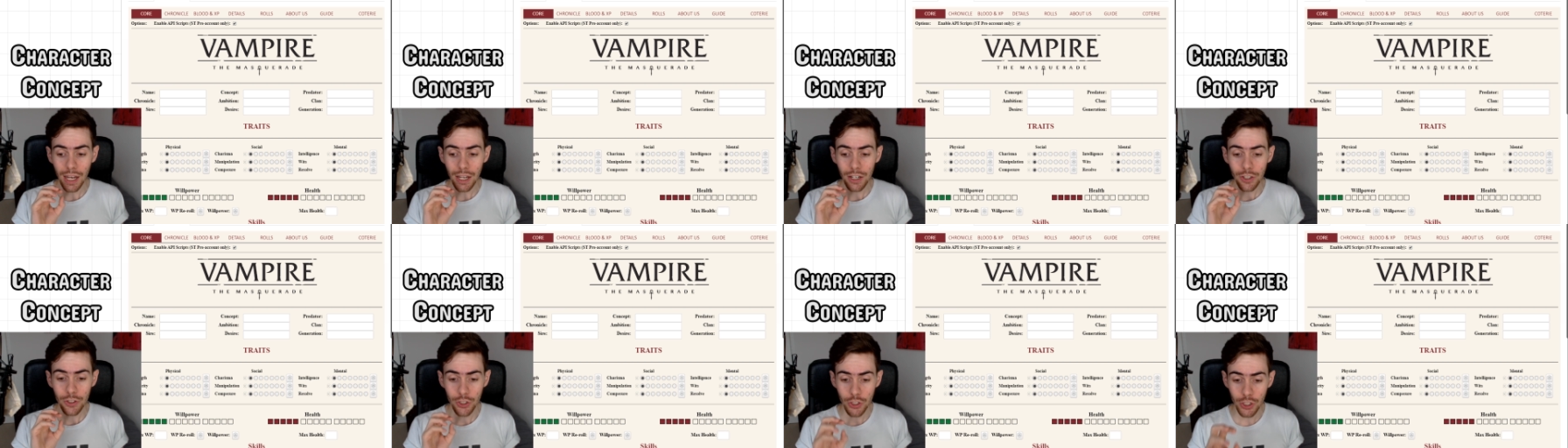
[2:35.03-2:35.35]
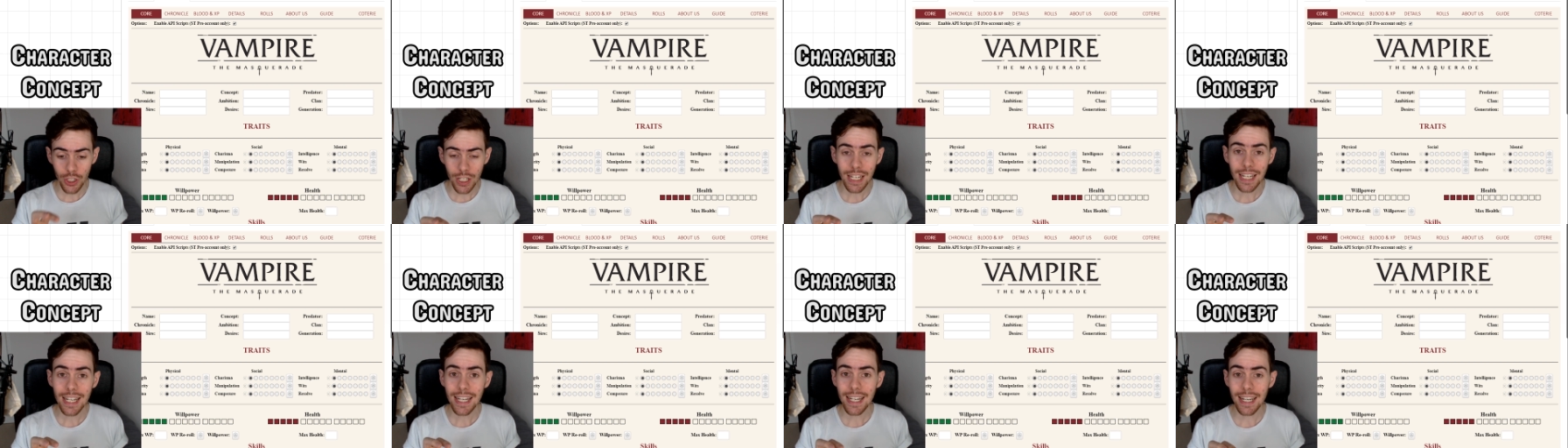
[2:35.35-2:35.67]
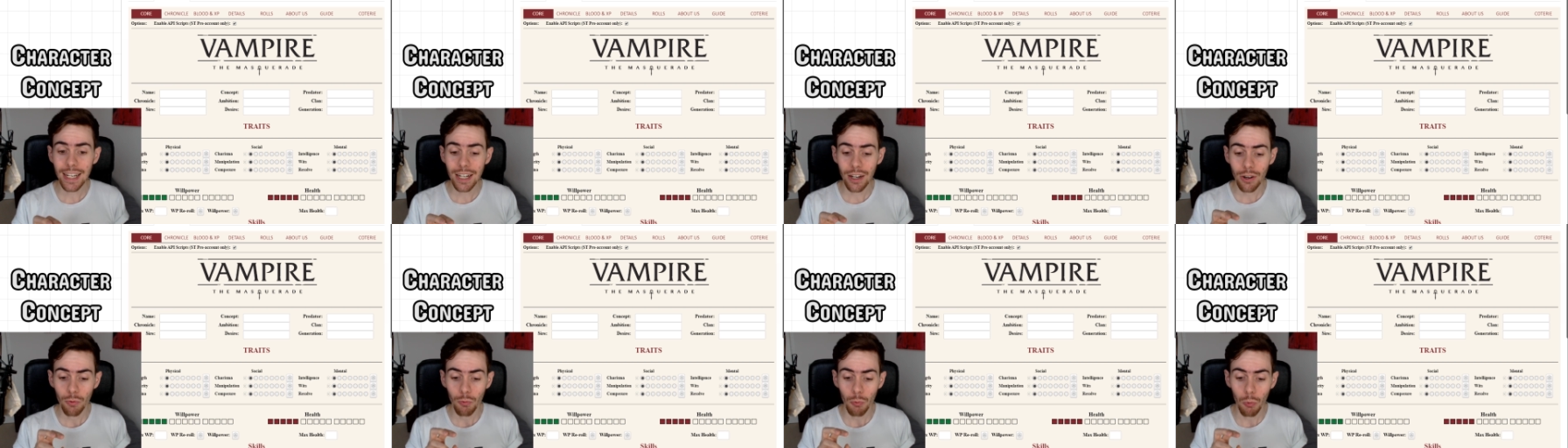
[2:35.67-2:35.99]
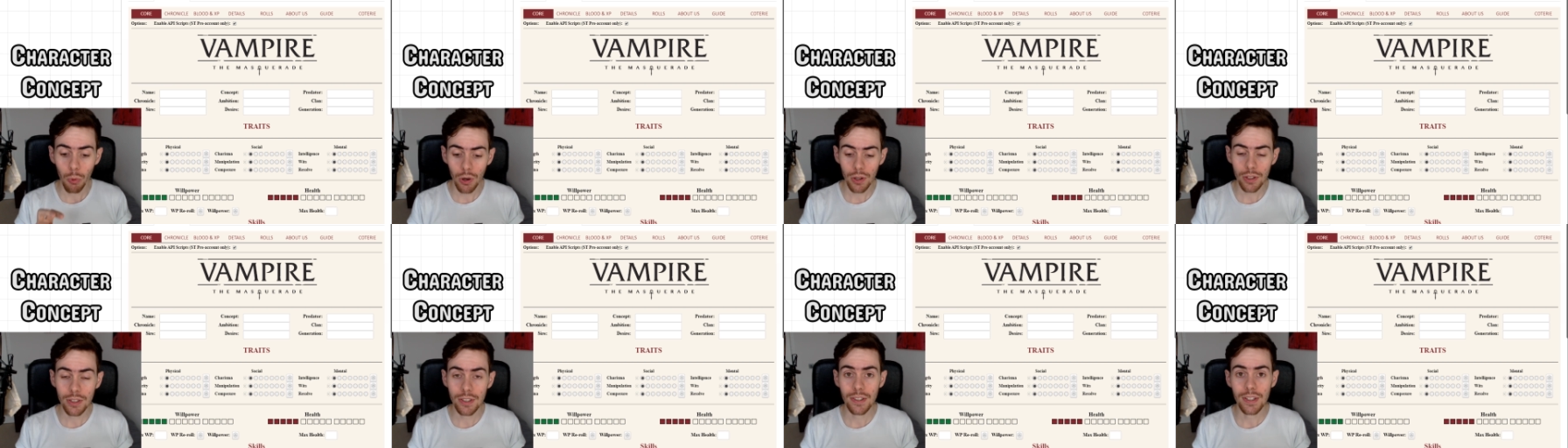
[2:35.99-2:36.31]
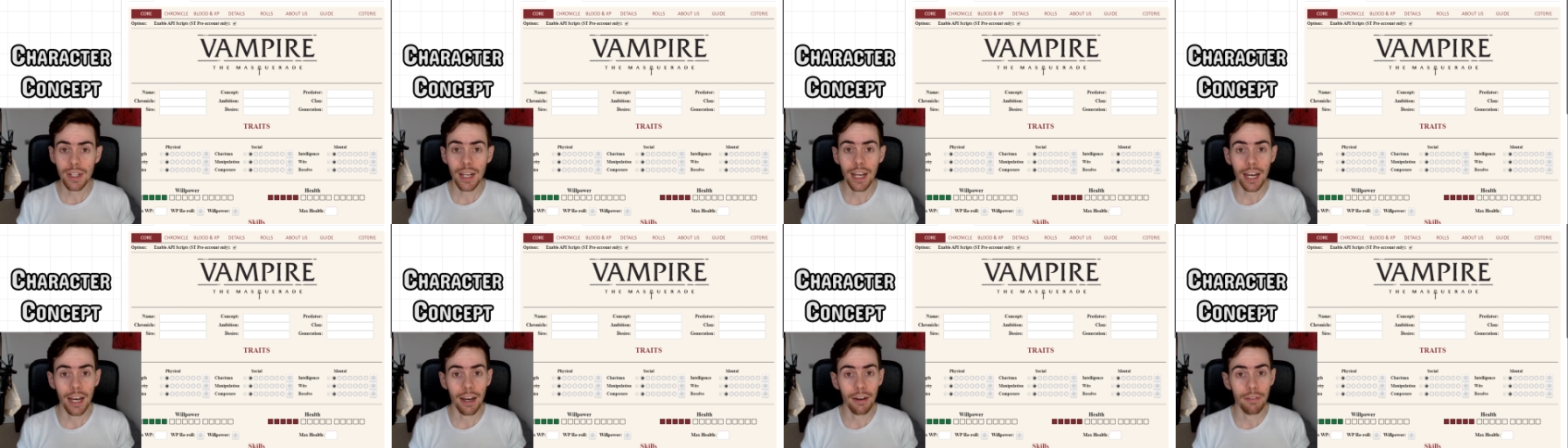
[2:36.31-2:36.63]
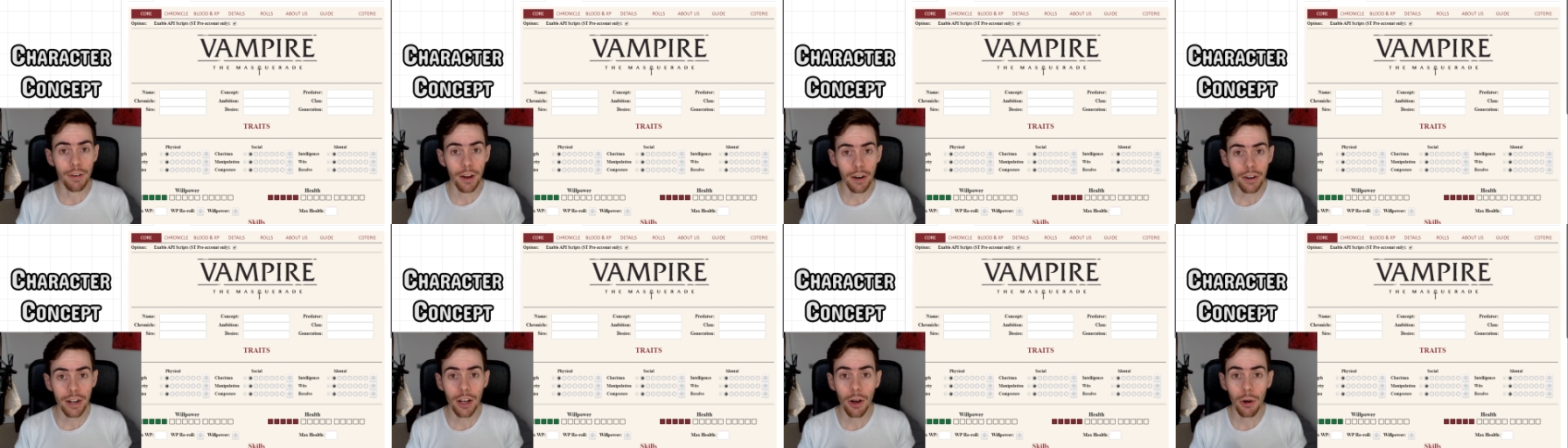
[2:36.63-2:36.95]
She was a
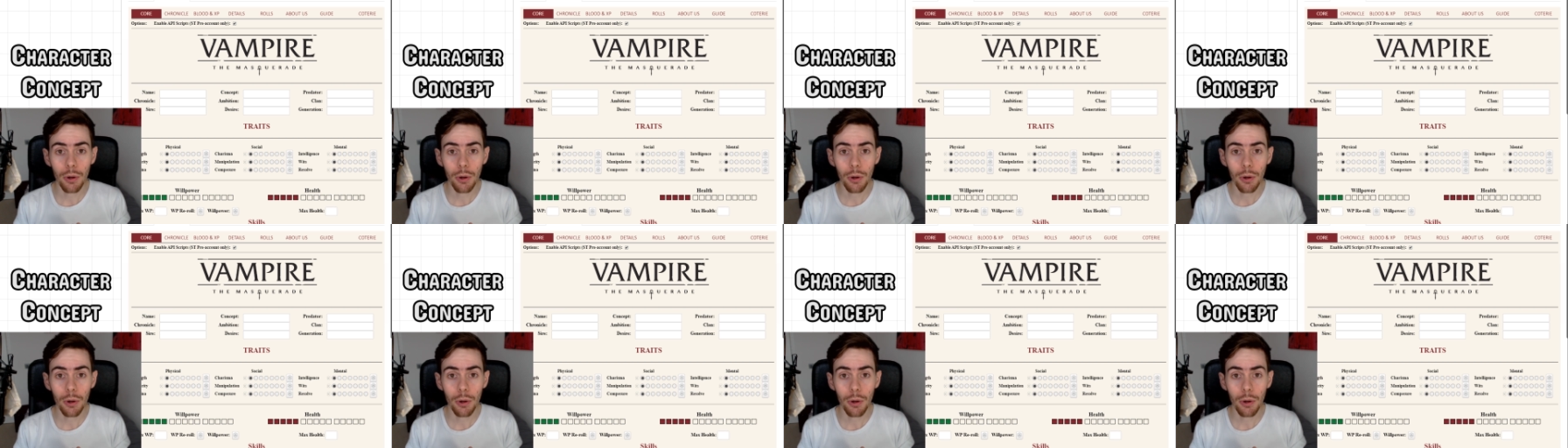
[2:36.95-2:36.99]
very